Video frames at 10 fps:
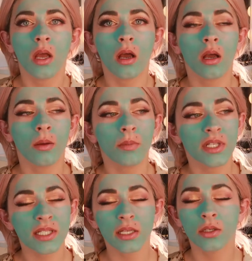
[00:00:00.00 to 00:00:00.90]
Um,
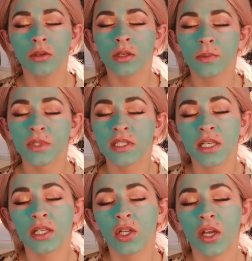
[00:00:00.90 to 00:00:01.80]
is that new? And I'm just
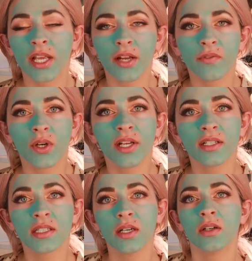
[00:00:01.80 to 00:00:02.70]
like, no, I got it four
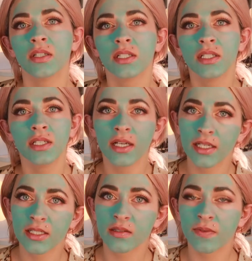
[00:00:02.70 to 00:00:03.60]
years ago.
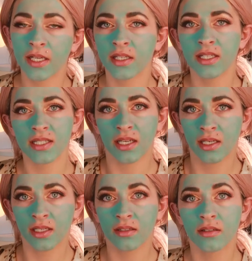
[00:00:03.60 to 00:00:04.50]
I just finally
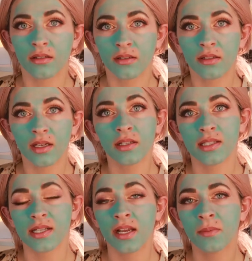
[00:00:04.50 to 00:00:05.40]
decided that
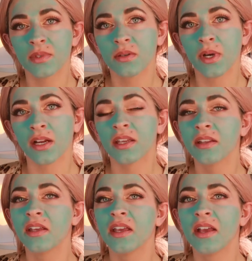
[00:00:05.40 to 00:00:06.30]
it's time to wear it.
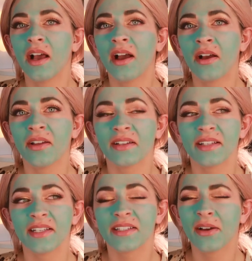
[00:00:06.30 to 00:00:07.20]
Uh,
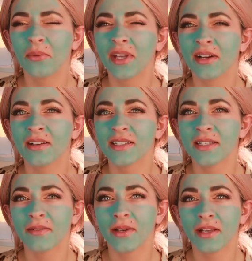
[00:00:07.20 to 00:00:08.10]
is that weird? Does
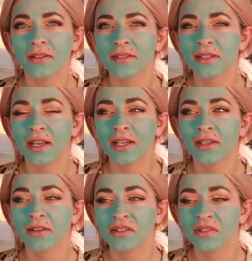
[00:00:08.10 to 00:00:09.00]
anybody else kind
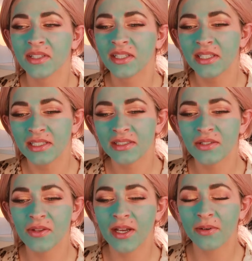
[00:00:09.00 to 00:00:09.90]
of
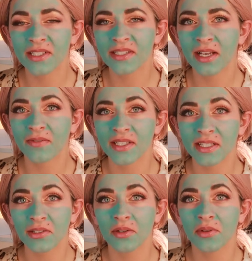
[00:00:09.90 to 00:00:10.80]
do that with stuff? Because
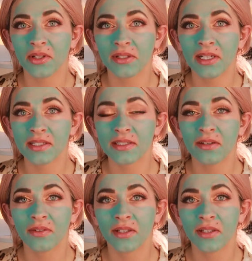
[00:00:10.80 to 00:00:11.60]
I do it with a lot of stuff.